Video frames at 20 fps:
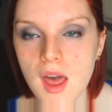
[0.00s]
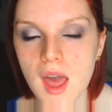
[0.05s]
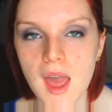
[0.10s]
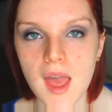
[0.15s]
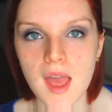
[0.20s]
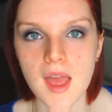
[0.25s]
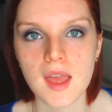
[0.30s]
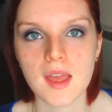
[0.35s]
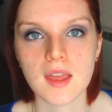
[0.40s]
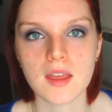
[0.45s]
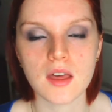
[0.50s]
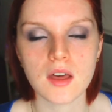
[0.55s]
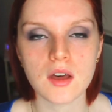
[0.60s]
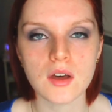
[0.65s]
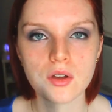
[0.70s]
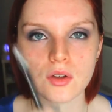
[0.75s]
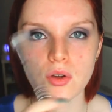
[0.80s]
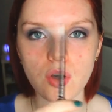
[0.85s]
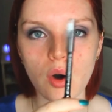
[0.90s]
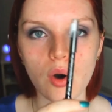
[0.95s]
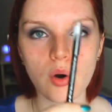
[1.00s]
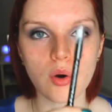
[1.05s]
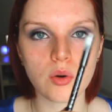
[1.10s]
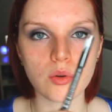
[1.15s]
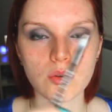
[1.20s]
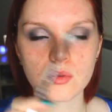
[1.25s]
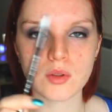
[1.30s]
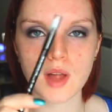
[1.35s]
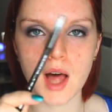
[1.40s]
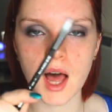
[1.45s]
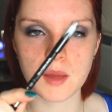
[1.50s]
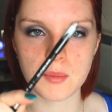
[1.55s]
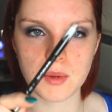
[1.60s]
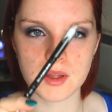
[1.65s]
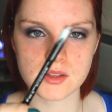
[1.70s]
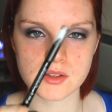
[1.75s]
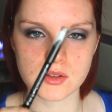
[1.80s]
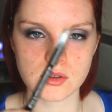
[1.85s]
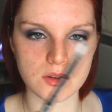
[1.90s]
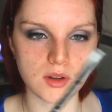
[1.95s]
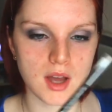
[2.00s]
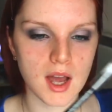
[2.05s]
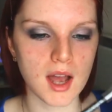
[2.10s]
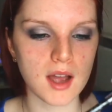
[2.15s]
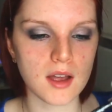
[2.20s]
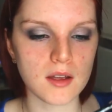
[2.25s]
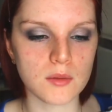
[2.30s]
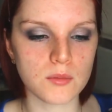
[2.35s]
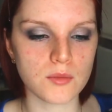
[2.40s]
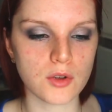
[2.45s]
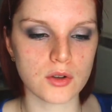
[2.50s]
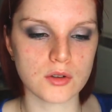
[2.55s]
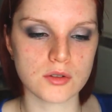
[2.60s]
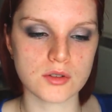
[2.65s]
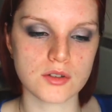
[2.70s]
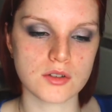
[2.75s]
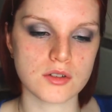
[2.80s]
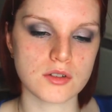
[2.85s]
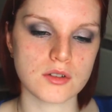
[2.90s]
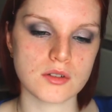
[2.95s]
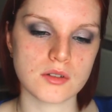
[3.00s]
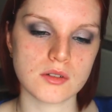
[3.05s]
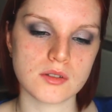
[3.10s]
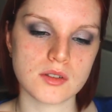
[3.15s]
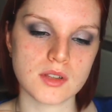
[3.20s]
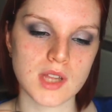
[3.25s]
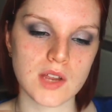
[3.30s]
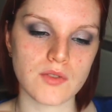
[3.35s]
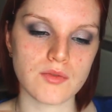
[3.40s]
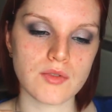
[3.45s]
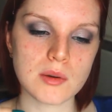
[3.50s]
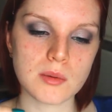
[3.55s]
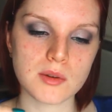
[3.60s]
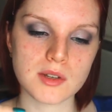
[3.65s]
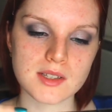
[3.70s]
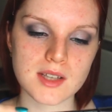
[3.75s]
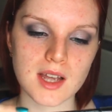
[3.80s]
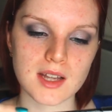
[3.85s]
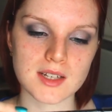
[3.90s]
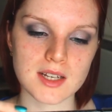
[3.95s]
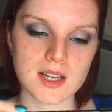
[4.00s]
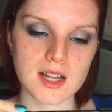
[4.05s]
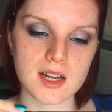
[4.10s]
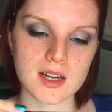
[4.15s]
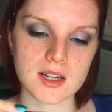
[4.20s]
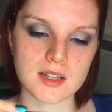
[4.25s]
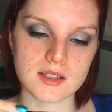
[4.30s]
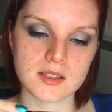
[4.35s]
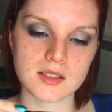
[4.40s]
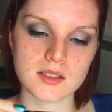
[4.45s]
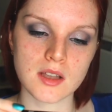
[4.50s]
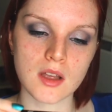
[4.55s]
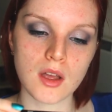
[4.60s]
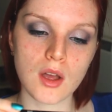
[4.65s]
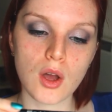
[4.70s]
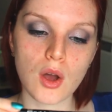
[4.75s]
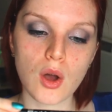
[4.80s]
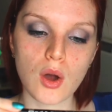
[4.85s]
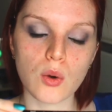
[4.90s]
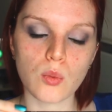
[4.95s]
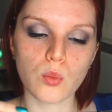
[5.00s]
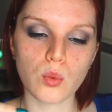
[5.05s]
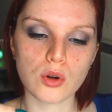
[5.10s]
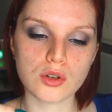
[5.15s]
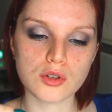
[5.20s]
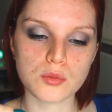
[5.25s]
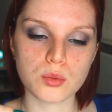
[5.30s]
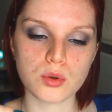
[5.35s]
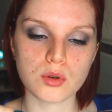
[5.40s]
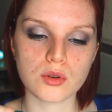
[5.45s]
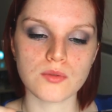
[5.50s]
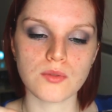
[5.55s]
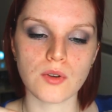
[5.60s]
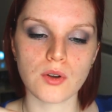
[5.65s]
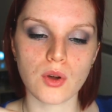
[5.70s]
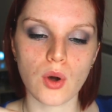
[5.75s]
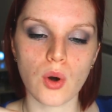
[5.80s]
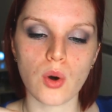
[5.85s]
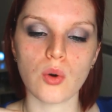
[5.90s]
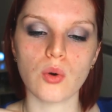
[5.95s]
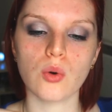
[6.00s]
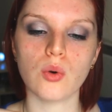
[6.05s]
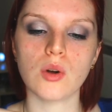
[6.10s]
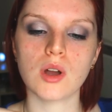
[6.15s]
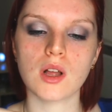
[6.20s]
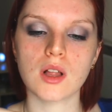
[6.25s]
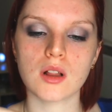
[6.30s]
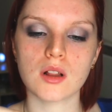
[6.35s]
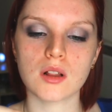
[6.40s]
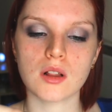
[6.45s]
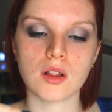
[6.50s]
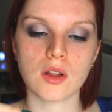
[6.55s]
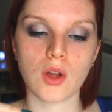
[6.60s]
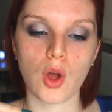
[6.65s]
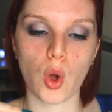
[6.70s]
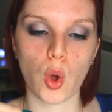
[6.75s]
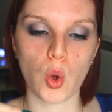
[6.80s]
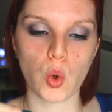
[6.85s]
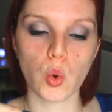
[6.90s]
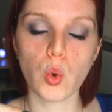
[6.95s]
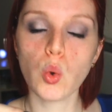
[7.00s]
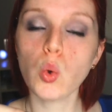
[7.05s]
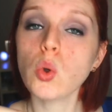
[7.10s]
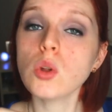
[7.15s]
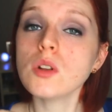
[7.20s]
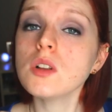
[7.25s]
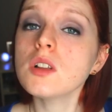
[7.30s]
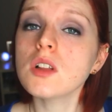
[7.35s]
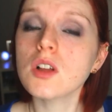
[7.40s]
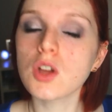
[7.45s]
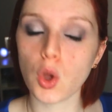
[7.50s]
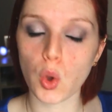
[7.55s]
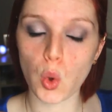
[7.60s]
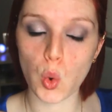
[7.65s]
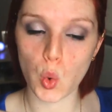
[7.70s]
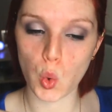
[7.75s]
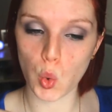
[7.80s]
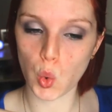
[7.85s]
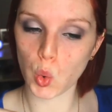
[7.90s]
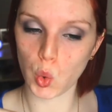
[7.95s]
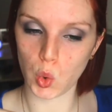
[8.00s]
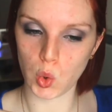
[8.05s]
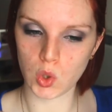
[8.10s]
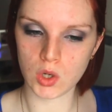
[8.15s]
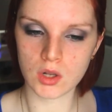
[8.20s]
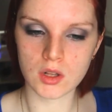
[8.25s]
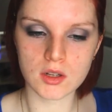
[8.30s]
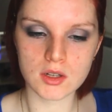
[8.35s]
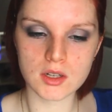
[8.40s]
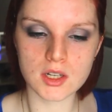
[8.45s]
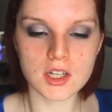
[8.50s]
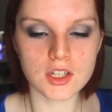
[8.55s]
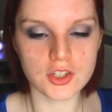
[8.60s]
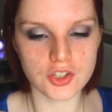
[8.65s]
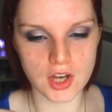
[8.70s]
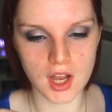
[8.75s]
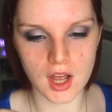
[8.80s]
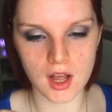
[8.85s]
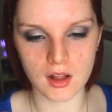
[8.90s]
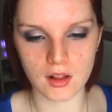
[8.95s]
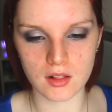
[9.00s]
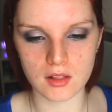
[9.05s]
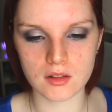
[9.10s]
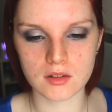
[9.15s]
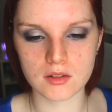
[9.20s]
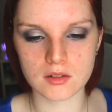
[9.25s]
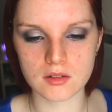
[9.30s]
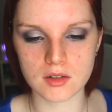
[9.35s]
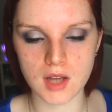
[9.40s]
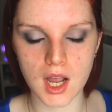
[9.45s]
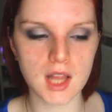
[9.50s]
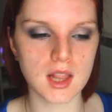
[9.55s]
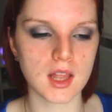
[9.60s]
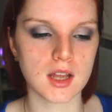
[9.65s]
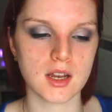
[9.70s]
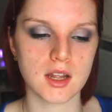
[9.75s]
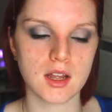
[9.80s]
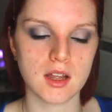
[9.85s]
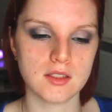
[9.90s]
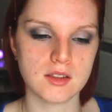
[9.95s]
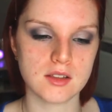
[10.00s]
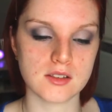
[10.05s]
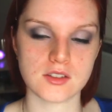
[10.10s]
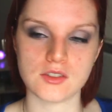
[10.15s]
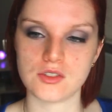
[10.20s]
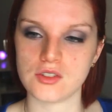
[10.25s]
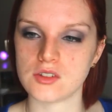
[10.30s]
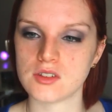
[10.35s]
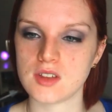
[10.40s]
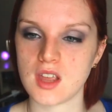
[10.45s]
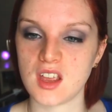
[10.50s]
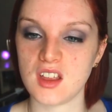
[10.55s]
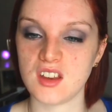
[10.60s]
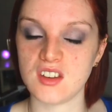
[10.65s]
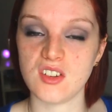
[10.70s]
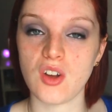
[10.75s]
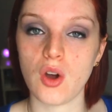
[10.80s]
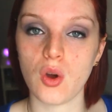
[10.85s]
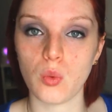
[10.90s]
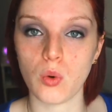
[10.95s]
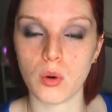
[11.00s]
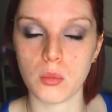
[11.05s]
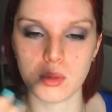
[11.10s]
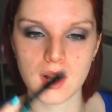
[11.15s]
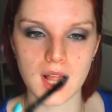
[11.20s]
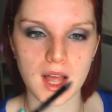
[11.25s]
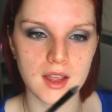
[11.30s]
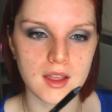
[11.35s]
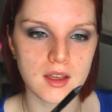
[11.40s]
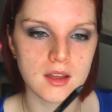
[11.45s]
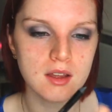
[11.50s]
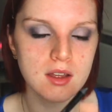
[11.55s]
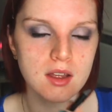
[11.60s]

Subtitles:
a Kohl eye pencil. I'm going to use the Rimmel Scandaleyes waterproof Kohl Kajal eyeliner, and this is just in 01 black.